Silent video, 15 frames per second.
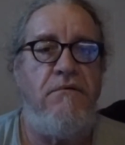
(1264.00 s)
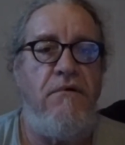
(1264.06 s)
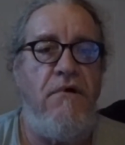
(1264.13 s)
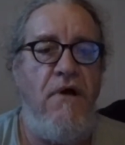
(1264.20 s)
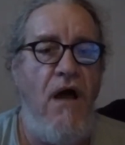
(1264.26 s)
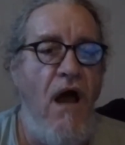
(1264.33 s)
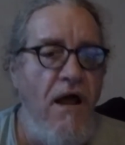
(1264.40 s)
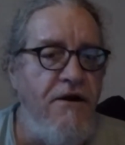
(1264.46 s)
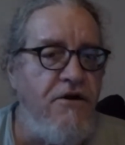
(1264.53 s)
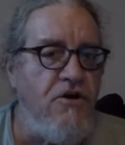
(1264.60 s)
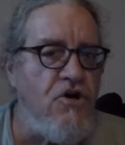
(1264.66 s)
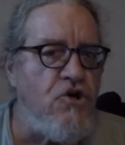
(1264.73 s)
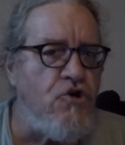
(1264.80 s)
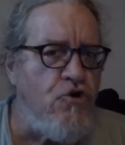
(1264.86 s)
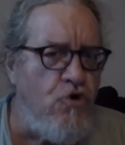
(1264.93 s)

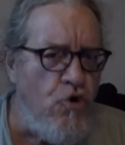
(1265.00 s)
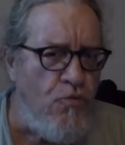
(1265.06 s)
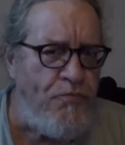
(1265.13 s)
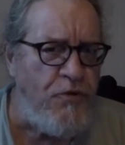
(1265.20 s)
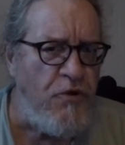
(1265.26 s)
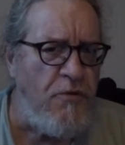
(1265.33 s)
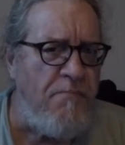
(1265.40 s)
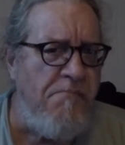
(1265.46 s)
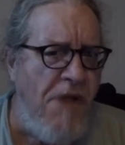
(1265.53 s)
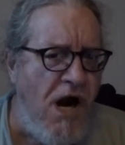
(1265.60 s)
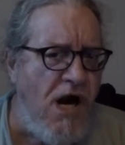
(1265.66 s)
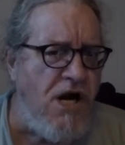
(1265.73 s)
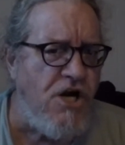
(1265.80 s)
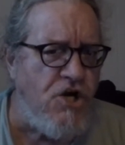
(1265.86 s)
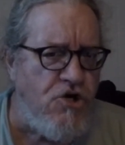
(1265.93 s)
under Kupel
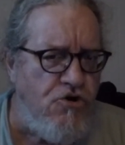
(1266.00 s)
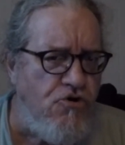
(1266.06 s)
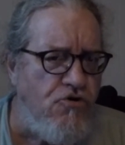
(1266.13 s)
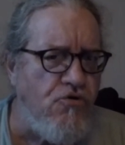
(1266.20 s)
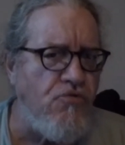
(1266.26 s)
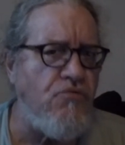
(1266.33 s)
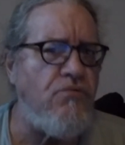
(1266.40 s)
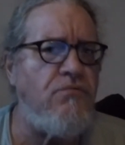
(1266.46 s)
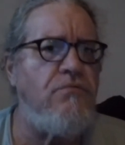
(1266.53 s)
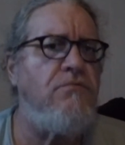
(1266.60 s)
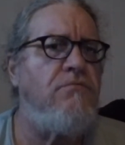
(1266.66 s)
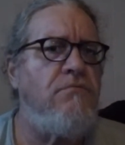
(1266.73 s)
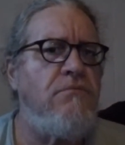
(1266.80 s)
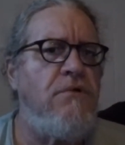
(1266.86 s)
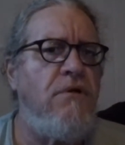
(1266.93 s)
Marcoux.
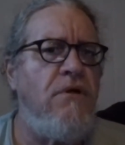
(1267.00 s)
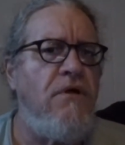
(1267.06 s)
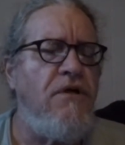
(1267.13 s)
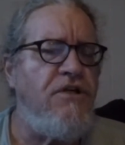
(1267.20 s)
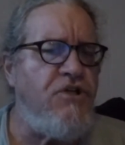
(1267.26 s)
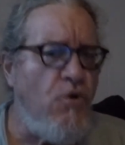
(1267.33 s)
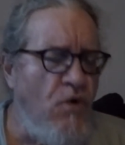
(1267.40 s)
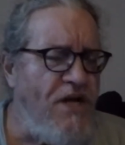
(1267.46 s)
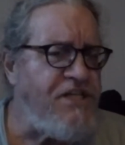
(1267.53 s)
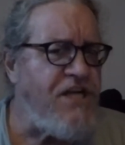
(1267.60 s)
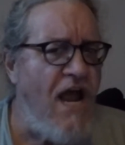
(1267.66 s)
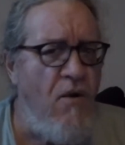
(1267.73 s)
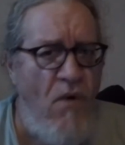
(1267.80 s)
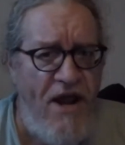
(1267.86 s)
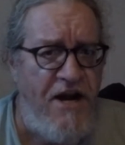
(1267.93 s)
To which I
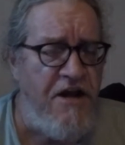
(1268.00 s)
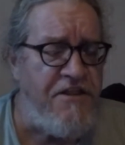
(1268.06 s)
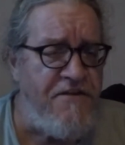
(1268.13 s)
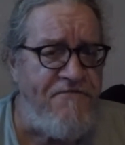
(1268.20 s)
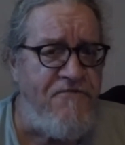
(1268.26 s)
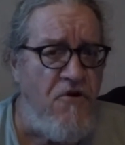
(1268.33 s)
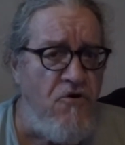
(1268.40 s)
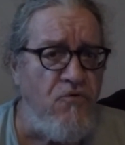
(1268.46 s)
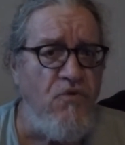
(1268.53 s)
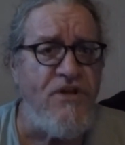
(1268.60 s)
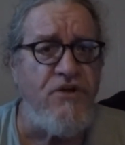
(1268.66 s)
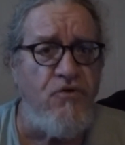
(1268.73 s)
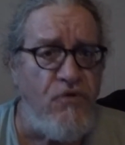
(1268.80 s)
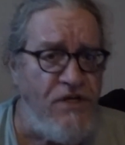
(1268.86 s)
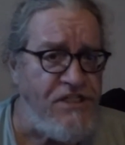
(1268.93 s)
went on the phone with
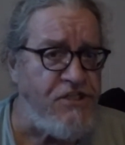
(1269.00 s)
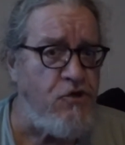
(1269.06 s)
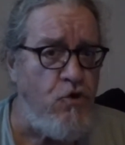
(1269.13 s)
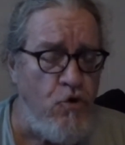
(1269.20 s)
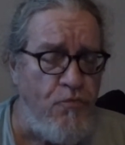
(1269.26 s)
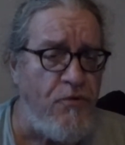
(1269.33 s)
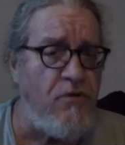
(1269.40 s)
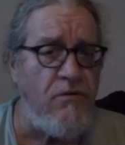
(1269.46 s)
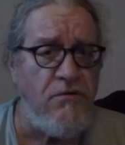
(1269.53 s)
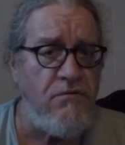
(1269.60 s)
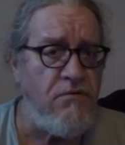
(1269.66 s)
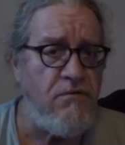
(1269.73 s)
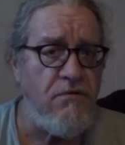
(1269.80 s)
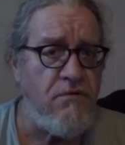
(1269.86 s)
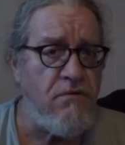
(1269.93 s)
Chris Kupel,
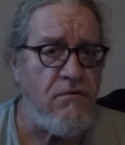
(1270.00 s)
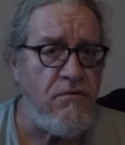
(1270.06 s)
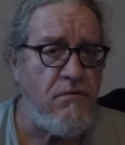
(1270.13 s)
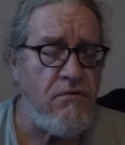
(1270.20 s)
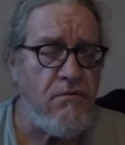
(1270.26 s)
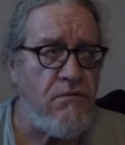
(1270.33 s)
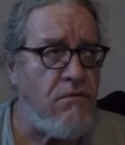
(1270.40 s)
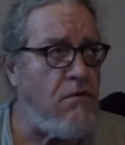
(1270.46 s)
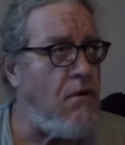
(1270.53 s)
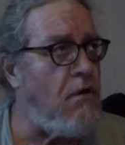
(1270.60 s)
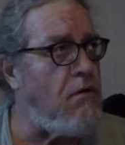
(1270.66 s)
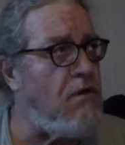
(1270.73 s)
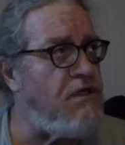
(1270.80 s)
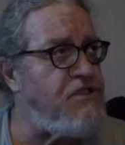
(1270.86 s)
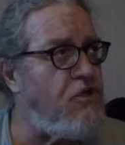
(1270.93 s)

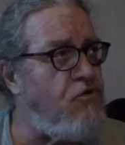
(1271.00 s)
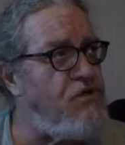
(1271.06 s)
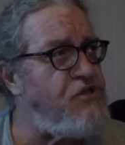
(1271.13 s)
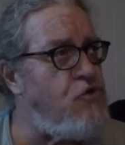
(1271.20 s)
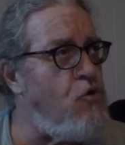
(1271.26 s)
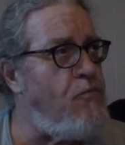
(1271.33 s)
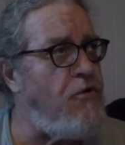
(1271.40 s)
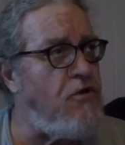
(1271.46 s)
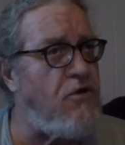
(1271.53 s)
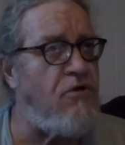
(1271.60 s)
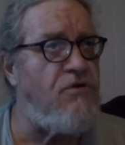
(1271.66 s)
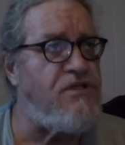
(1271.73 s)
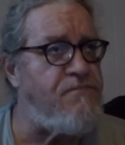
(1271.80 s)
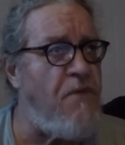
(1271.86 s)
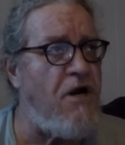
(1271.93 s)
or is it Chris Kupel or
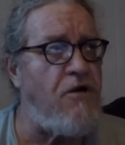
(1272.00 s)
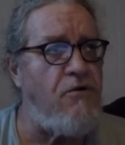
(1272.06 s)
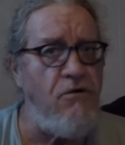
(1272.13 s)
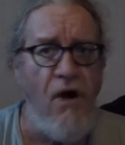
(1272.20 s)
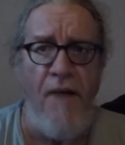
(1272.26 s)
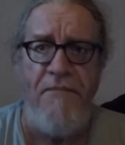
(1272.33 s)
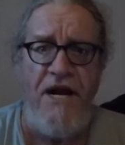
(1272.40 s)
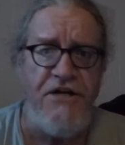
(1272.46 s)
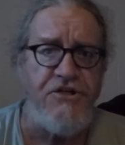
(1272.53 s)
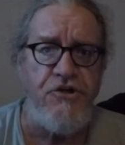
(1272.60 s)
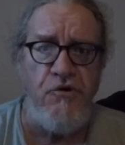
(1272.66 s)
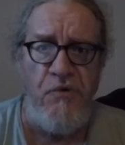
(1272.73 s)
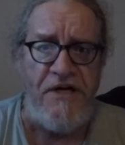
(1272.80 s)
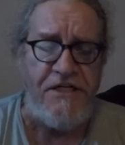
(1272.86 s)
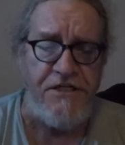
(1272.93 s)
Chris Marcoux? I'm not sure
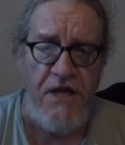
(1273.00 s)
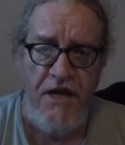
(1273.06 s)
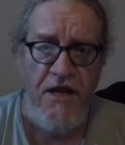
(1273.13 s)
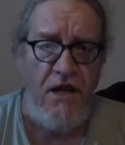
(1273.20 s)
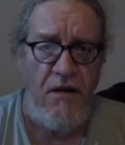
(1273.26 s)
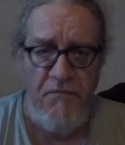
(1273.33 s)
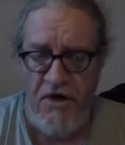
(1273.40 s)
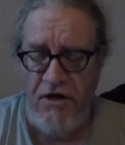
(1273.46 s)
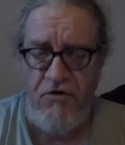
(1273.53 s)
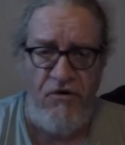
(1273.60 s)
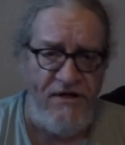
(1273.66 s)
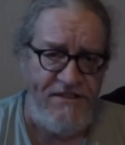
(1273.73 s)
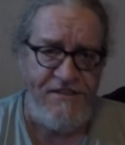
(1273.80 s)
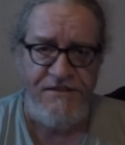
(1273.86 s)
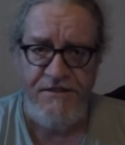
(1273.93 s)
which. But
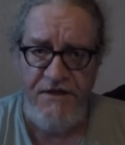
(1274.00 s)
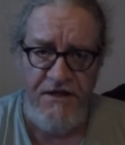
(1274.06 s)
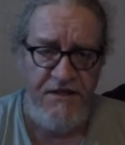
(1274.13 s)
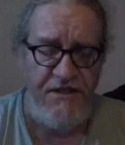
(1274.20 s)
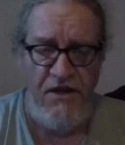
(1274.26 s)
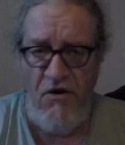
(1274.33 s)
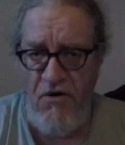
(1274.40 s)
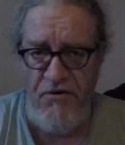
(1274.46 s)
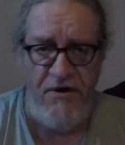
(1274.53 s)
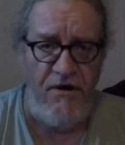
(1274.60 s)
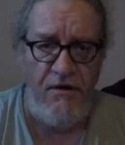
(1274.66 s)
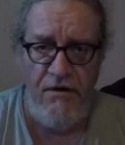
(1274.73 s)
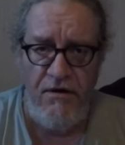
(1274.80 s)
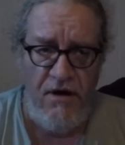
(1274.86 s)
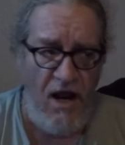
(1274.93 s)
Chris, the
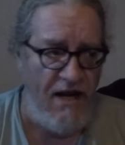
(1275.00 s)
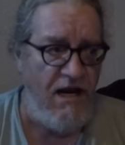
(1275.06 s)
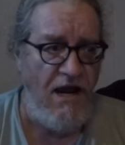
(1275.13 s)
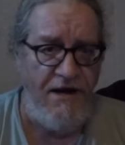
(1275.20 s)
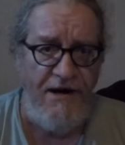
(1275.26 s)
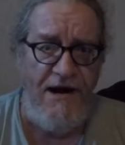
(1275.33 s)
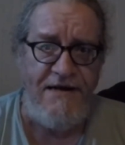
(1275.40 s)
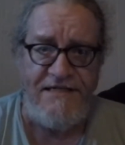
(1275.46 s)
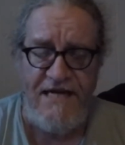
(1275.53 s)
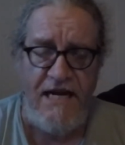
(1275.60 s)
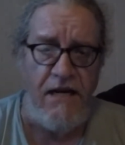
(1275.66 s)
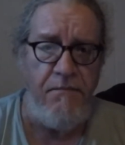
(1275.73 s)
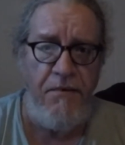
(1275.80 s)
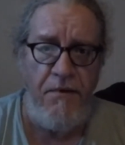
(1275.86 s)
owner, I got it on tape,